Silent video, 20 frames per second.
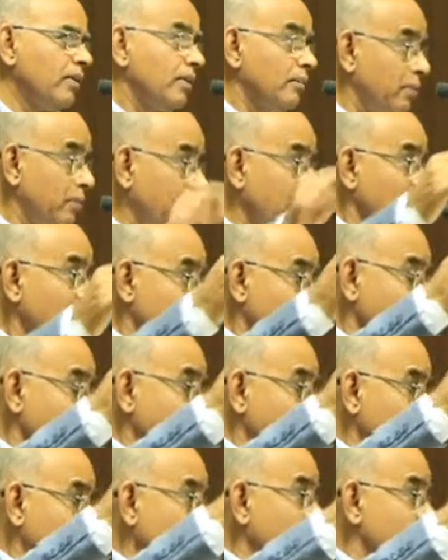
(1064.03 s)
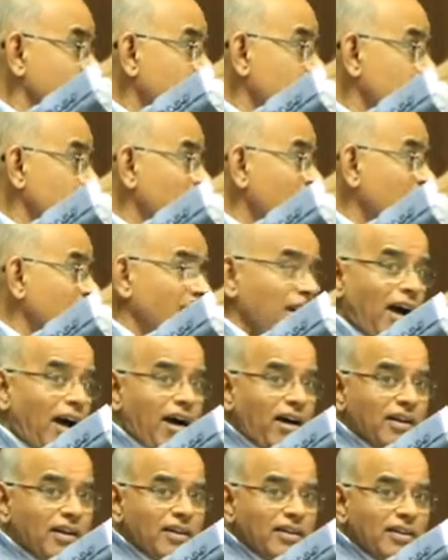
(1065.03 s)
Because it's a special law.
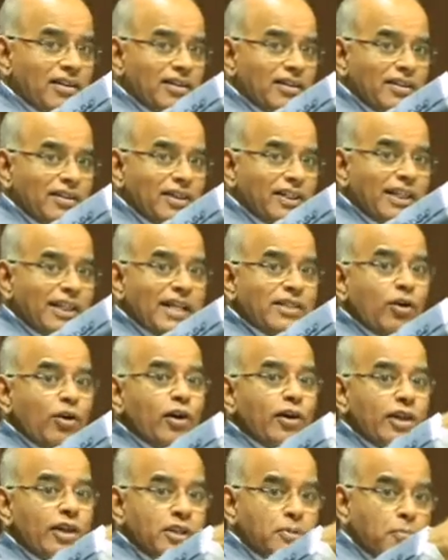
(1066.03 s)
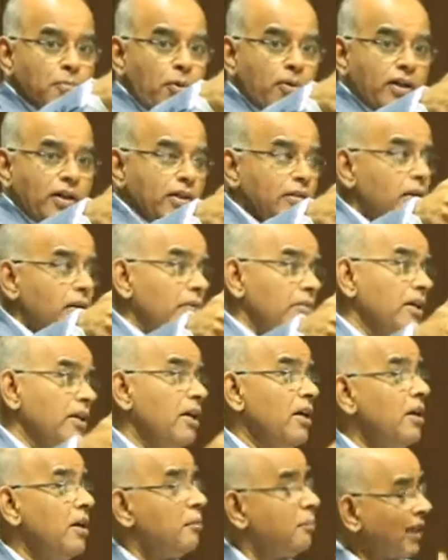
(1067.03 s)
It has already spoken of.
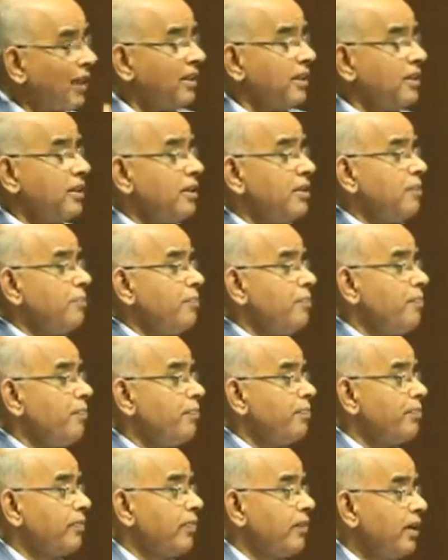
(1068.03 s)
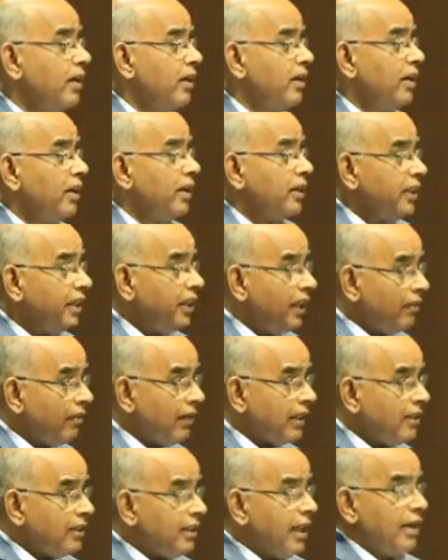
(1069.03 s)
But
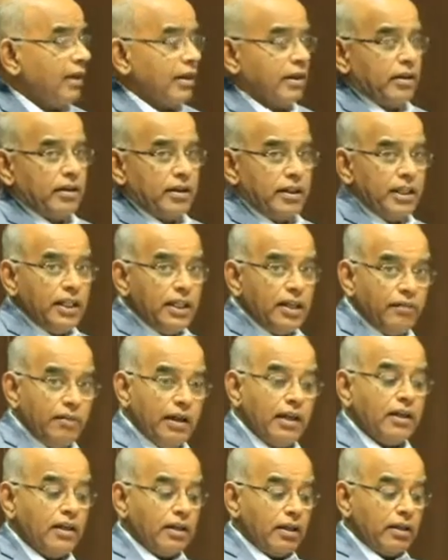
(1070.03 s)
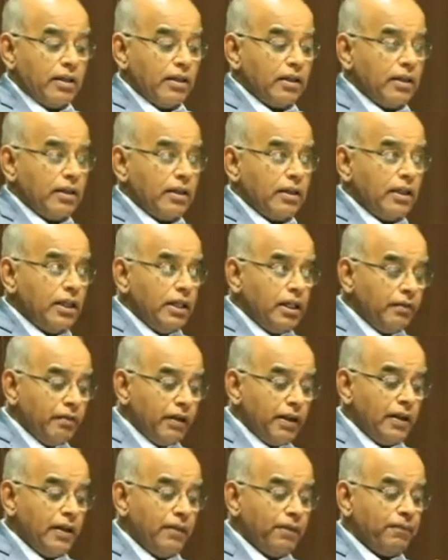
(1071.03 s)
even then, even
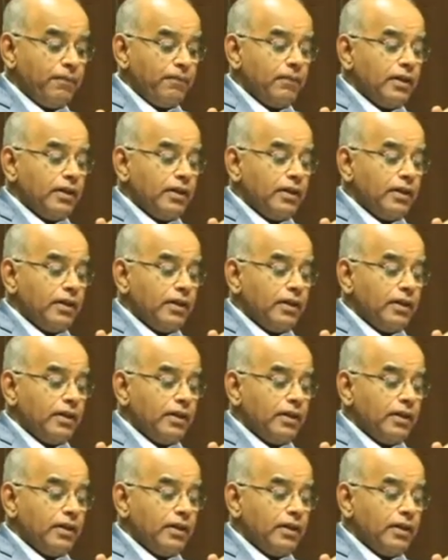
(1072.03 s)
if